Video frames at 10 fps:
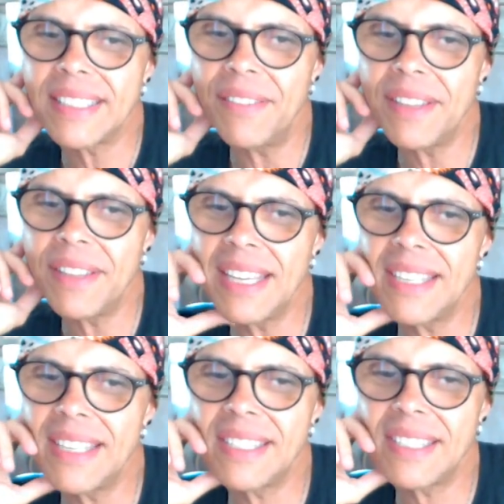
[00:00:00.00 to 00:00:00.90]
Everything
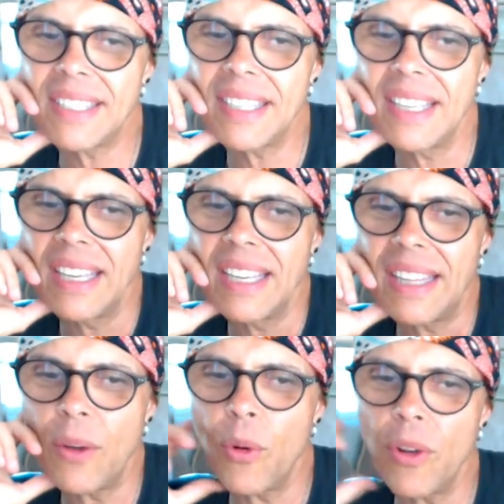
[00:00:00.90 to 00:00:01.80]
is,
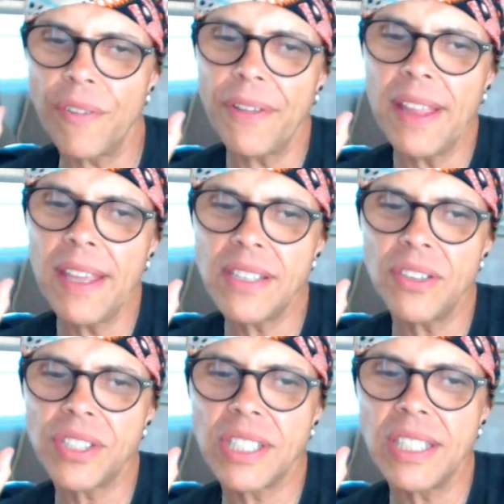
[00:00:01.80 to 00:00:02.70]
they wear their feelings on
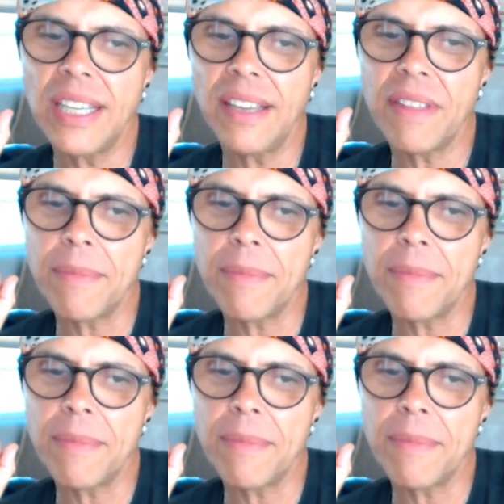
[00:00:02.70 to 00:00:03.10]
their sleeve.